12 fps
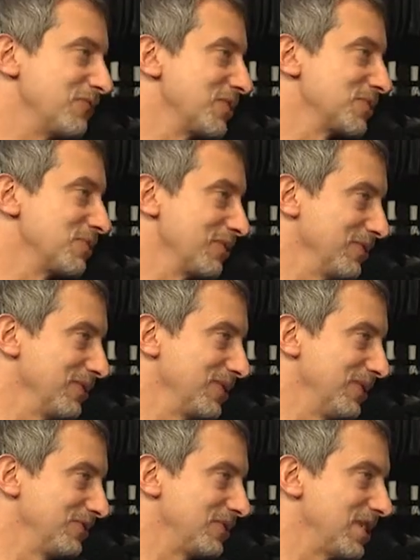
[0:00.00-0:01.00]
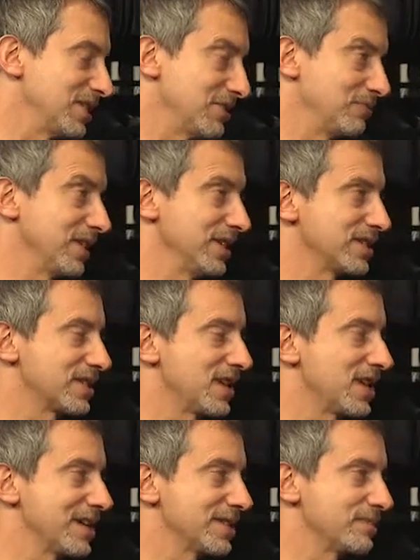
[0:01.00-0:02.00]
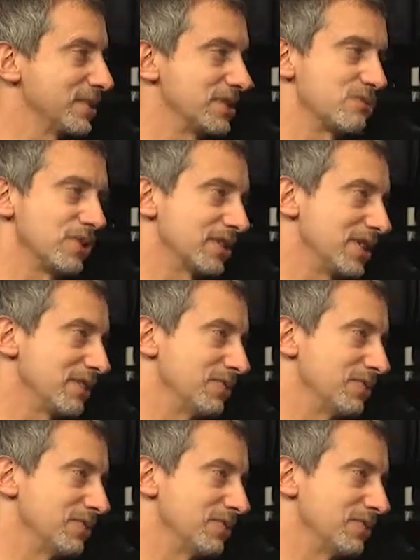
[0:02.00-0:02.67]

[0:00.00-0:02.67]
first we were a little daunted by the size, but it's worked out